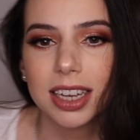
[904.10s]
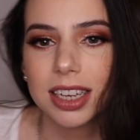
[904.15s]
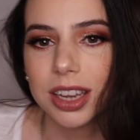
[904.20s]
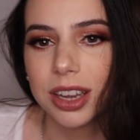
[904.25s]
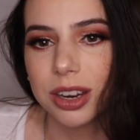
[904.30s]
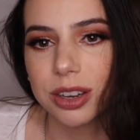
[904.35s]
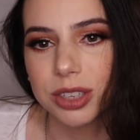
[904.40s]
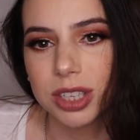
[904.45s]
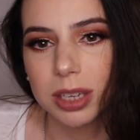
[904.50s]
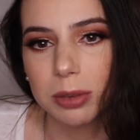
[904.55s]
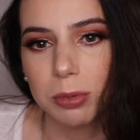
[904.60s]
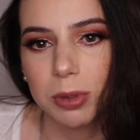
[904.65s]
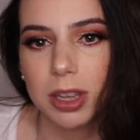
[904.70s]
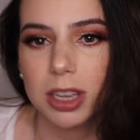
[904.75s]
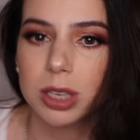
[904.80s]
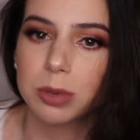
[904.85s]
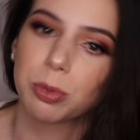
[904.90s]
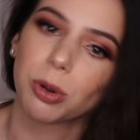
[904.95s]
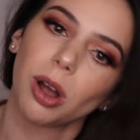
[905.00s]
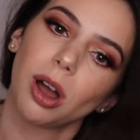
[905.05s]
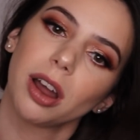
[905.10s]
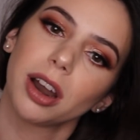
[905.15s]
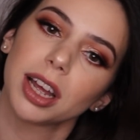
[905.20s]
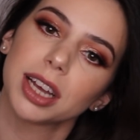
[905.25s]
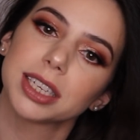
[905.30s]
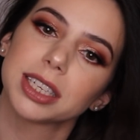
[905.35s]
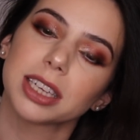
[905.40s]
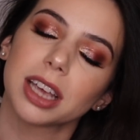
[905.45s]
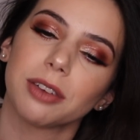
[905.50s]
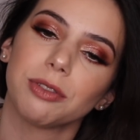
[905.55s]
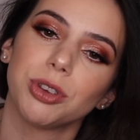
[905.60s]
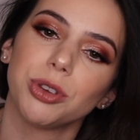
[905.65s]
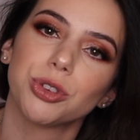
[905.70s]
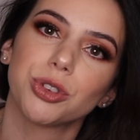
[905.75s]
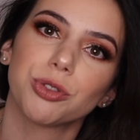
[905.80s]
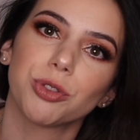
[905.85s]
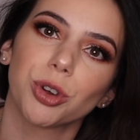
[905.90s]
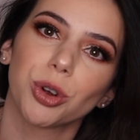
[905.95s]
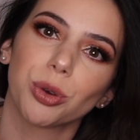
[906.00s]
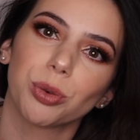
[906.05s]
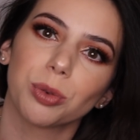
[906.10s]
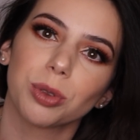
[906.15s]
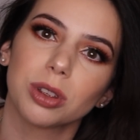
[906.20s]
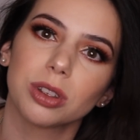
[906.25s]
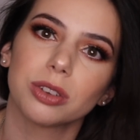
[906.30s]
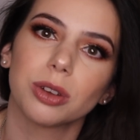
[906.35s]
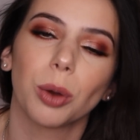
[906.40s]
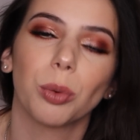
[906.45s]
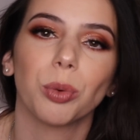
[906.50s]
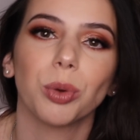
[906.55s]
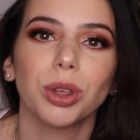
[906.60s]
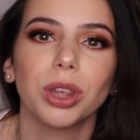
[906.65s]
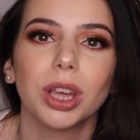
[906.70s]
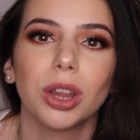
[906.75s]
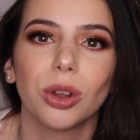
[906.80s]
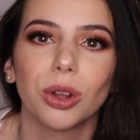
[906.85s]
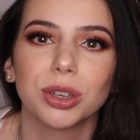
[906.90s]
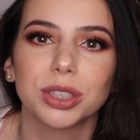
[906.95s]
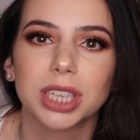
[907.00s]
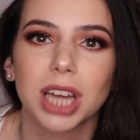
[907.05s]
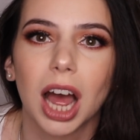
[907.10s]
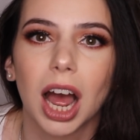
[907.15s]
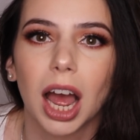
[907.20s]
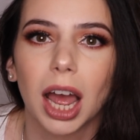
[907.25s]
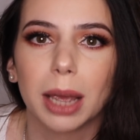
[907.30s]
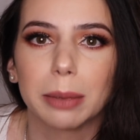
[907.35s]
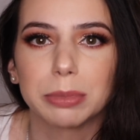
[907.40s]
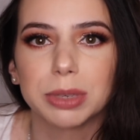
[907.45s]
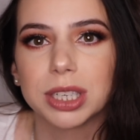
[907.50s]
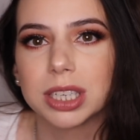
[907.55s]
You know, some of these products I've used for a really long time,